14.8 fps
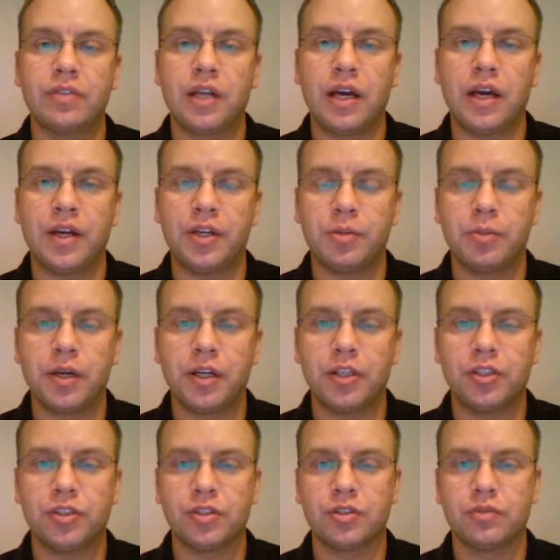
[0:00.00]
to
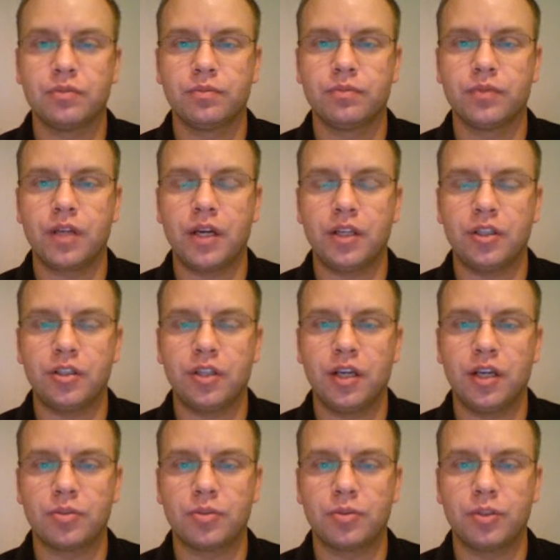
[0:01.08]
itemize on your
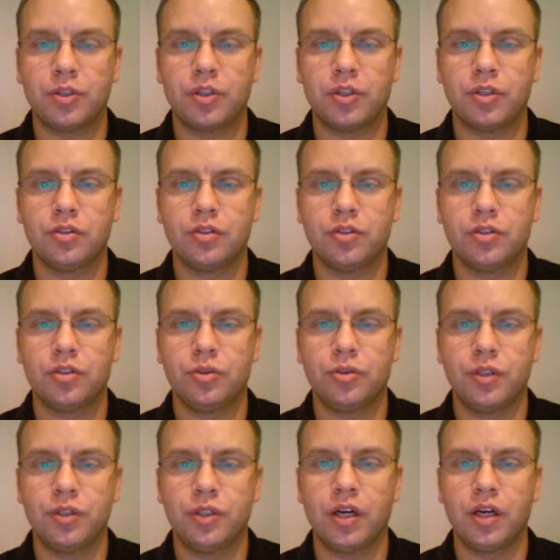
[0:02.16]
tax return to
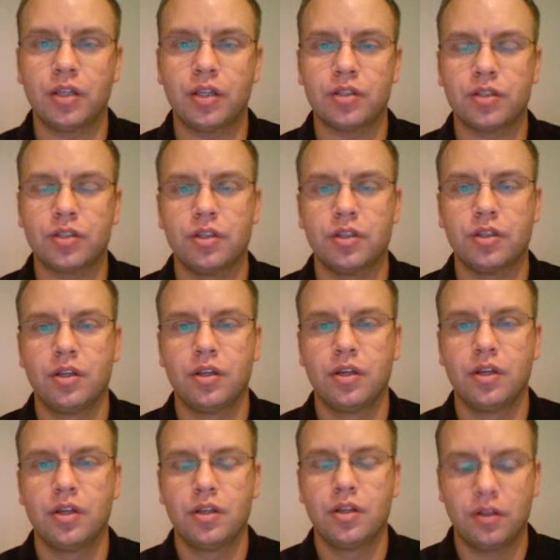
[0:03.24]
deduct
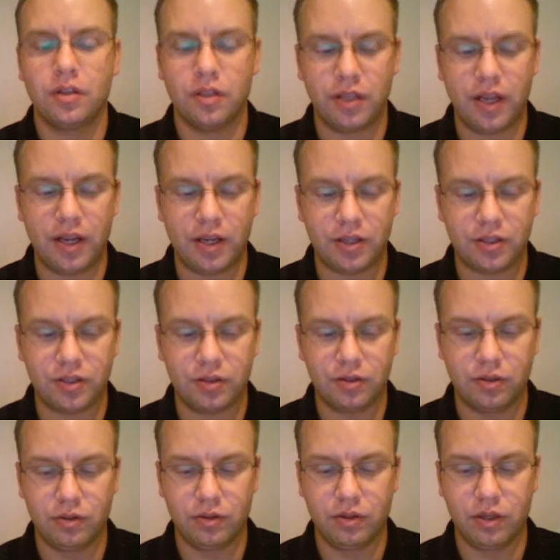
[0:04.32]
the
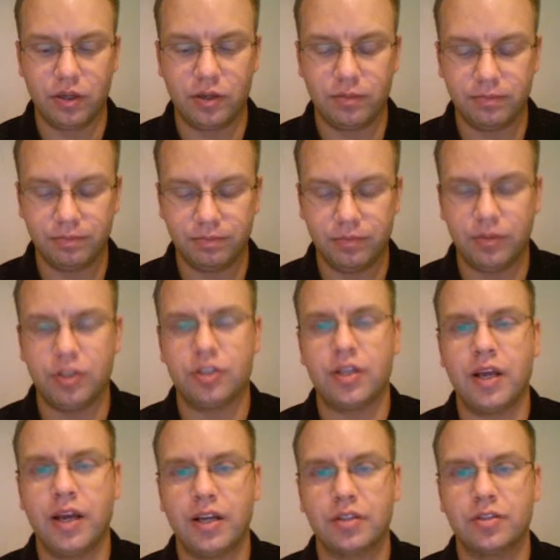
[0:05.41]
your
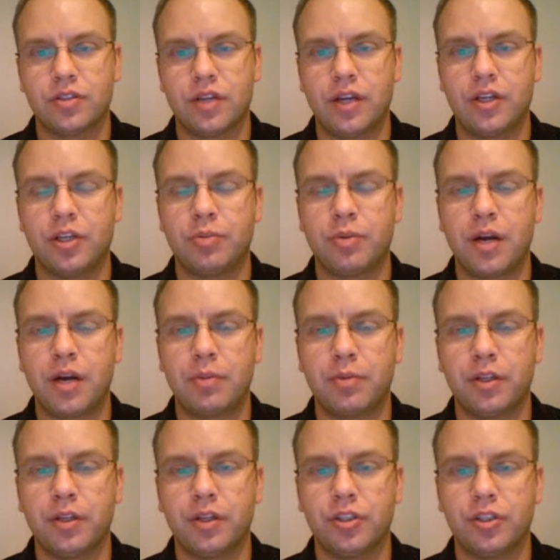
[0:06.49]
taxes on your
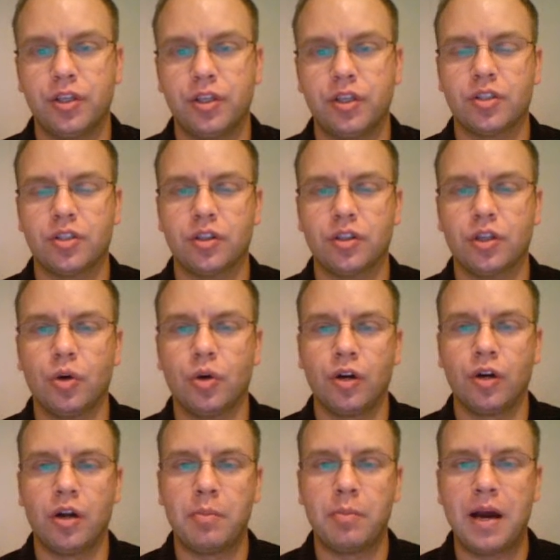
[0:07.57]
property this year. It's a
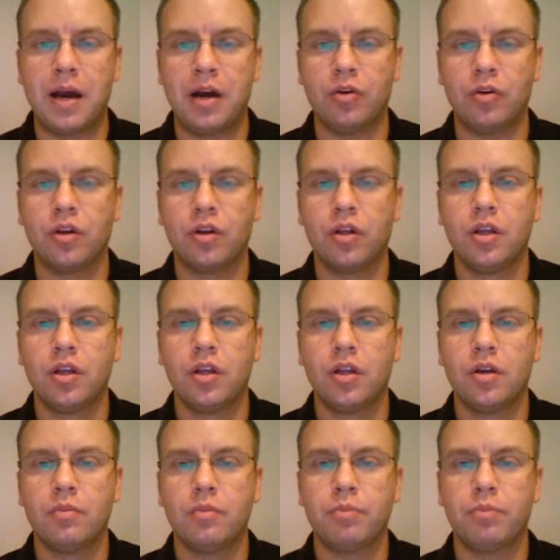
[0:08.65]
lower amount,
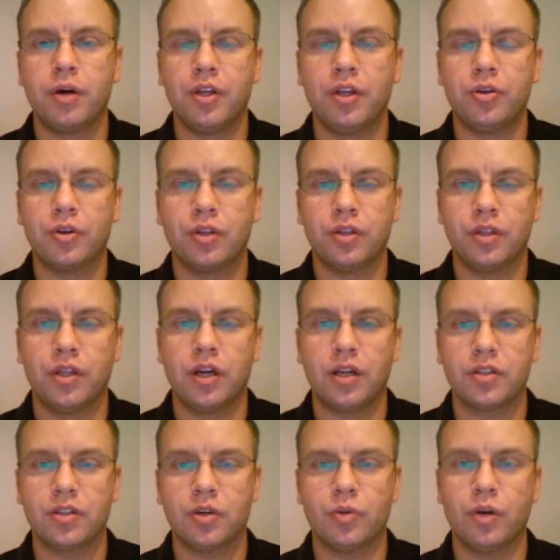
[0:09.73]
but you can
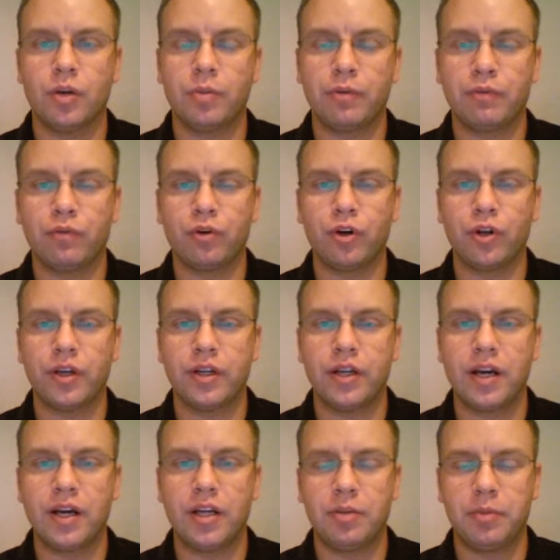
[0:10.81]
deduct it where before you had to
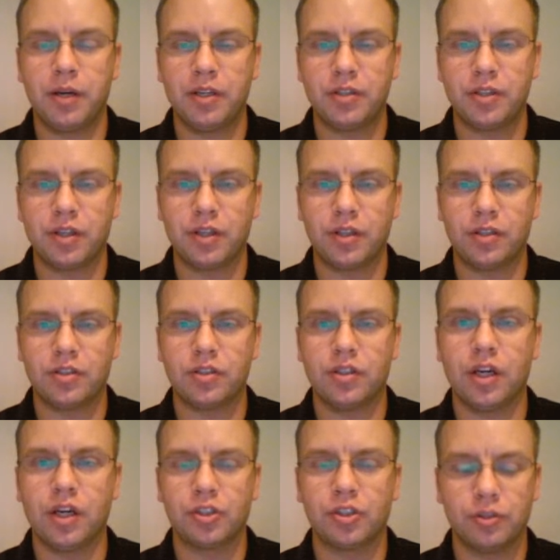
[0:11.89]
itemize to get this
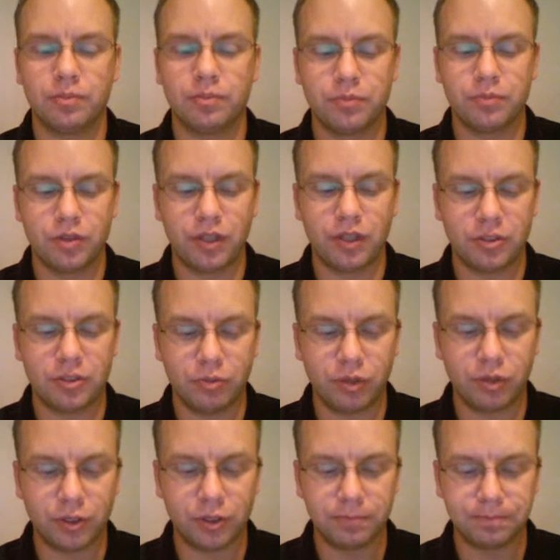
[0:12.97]
deduction. So that's
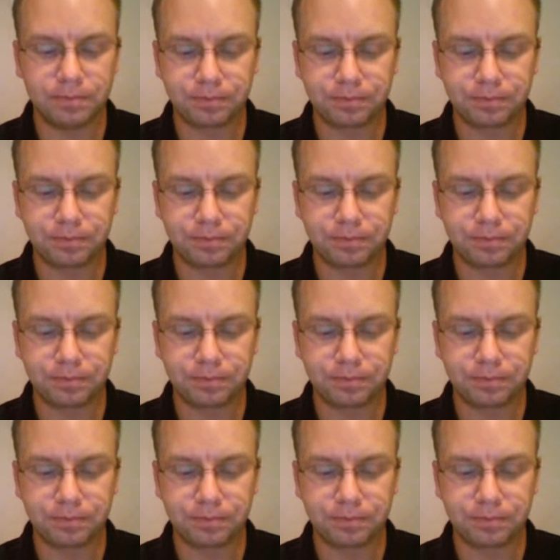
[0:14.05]
important.